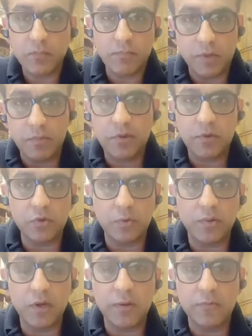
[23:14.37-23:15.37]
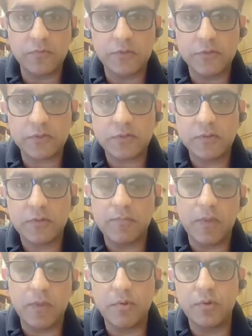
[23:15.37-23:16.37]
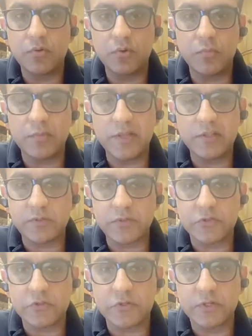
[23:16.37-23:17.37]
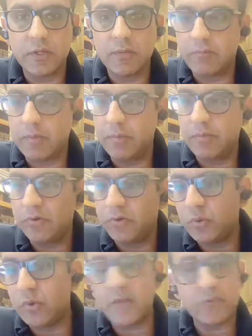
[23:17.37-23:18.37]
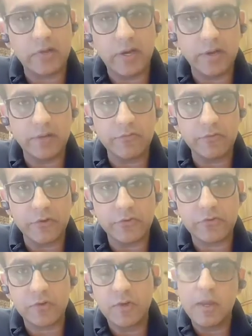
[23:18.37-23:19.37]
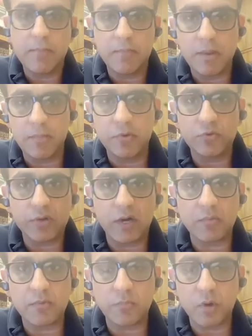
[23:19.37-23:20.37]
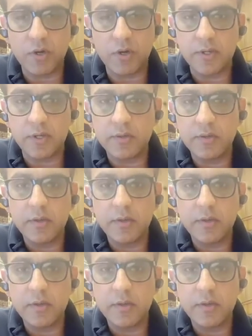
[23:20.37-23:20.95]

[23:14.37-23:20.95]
Maybe you do prelims first, maybe you do mains first, maybe you do essay writing first, maybe you start with polity.